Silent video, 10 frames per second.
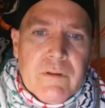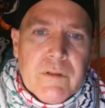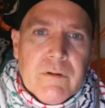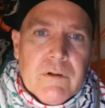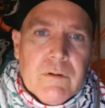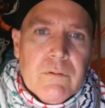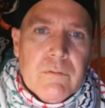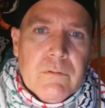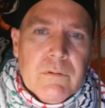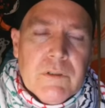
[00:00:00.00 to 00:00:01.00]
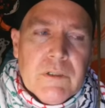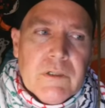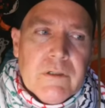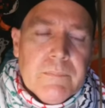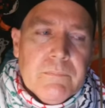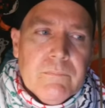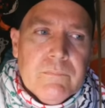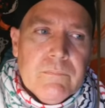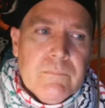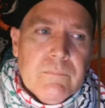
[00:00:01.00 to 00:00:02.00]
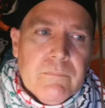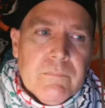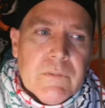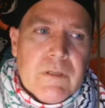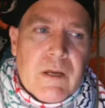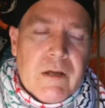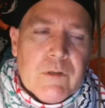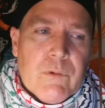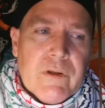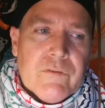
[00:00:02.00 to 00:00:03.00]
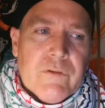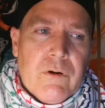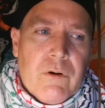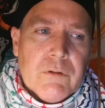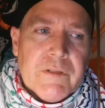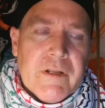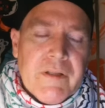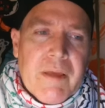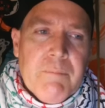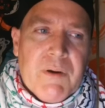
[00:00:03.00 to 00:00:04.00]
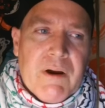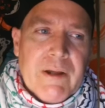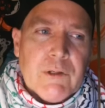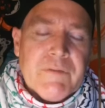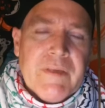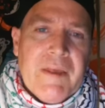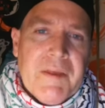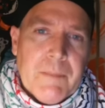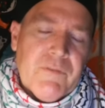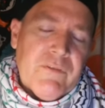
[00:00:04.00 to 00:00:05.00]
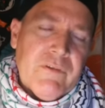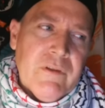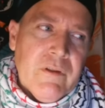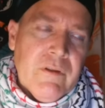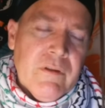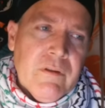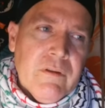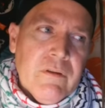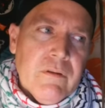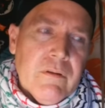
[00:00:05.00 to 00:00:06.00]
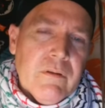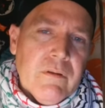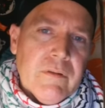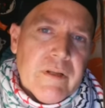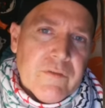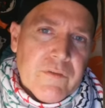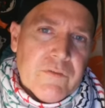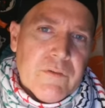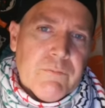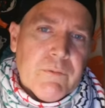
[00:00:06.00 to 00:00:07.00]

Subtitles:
You know, Conquest called it an empire of camps that existed